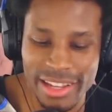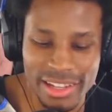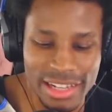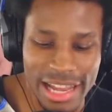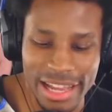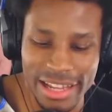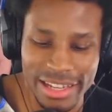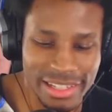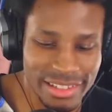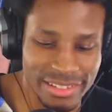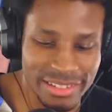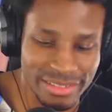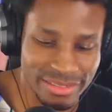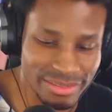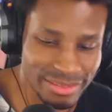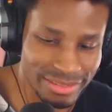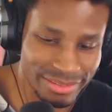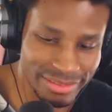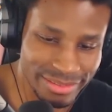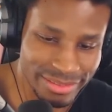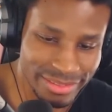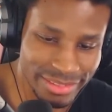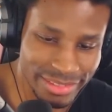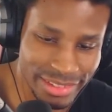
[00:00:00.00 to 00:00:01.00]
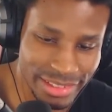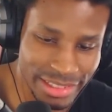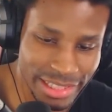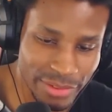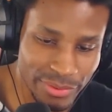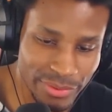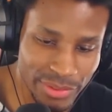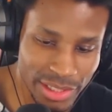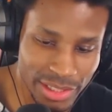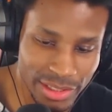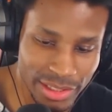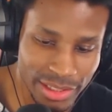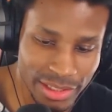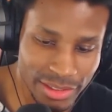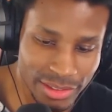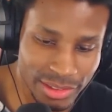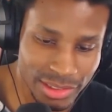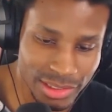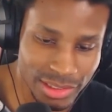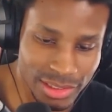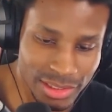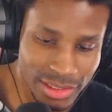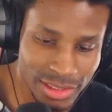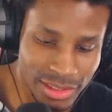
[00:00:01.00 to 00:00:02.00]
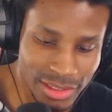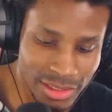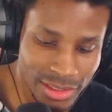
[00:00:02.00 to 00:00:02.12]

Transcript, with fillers: I I didn't didn't have anything else.